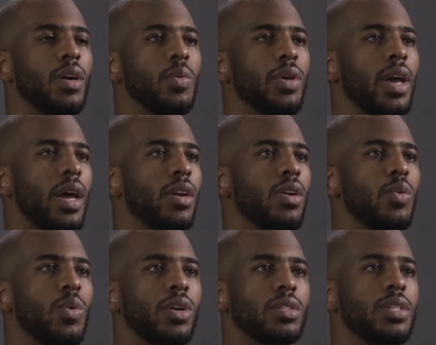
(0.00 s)
uh, we had no
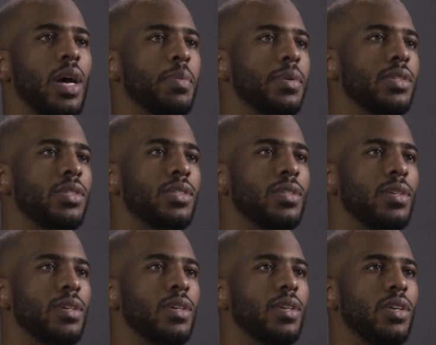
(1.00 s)
work stoppage.
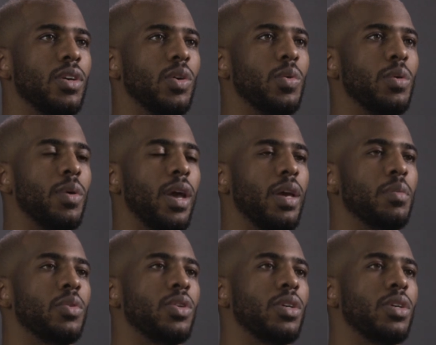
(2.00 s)
You know, we were able